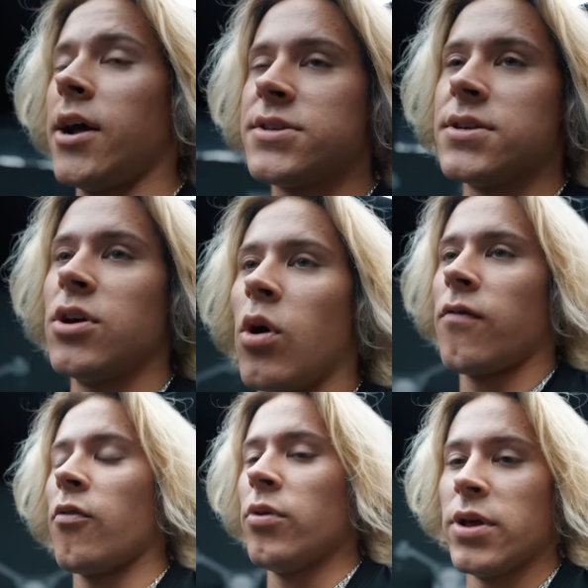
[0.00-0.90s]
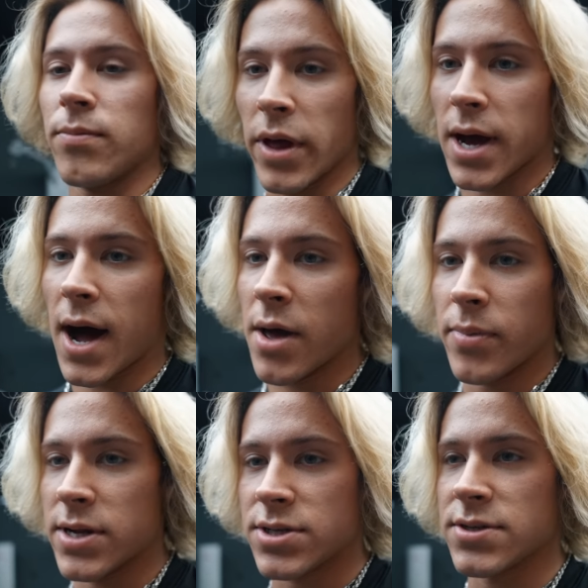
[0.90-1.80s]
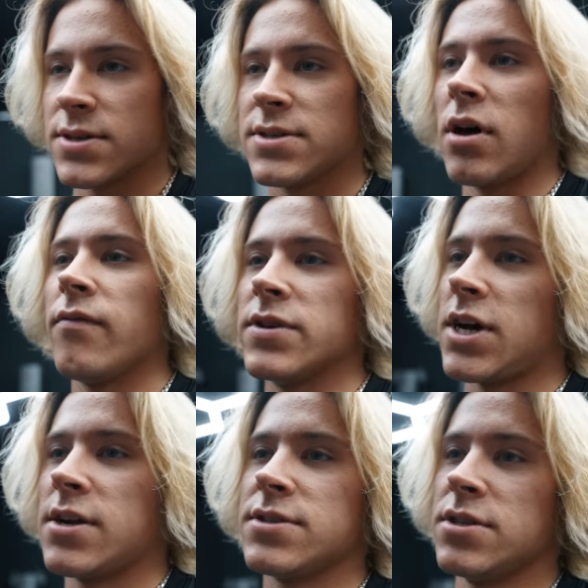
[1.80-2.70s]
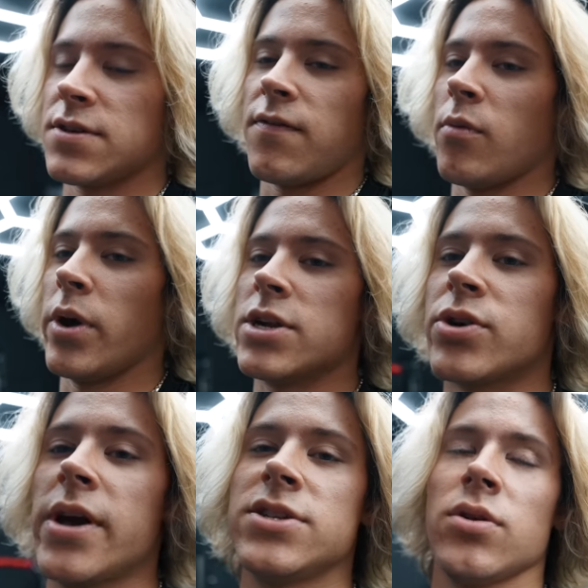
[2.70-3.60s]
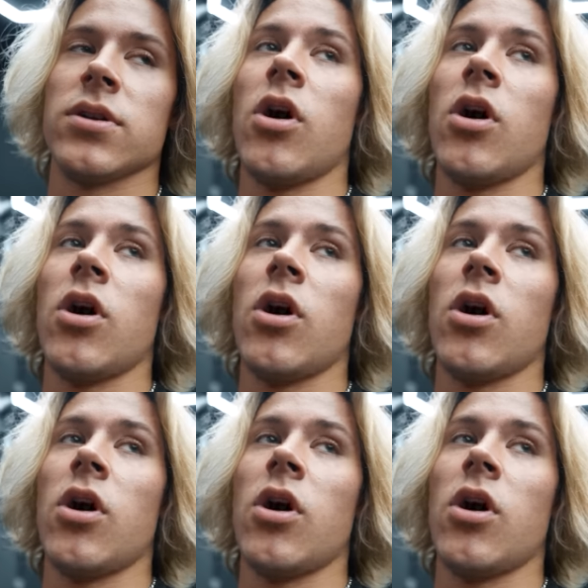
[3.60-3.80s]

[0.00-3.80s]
honestly, going for really like high benches and stuff is honestly just a fun way to train. So